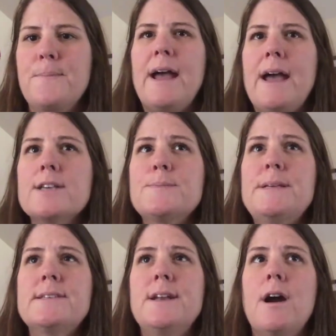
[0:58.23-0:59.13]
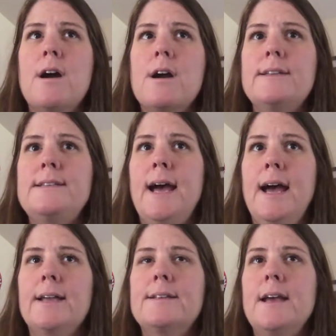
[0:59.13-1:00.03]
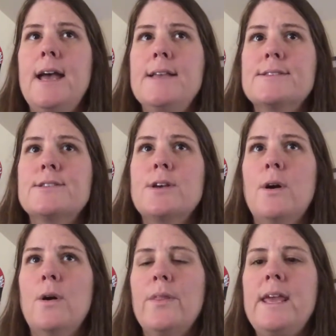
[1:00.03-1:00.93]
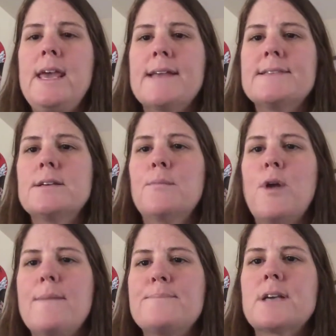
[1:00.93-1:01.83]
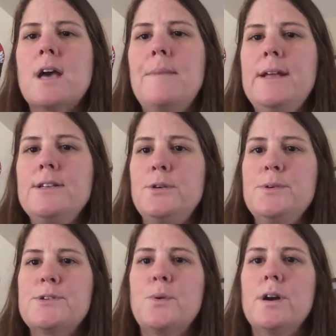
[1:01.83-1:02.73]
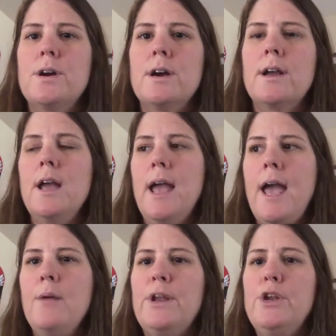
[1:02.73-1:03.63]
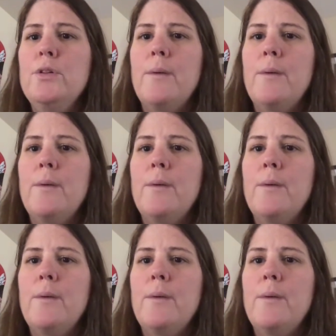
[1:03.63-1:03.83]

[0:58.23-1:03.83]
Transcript: My husband's an architect, and so he had some reps coming into his work, and we knew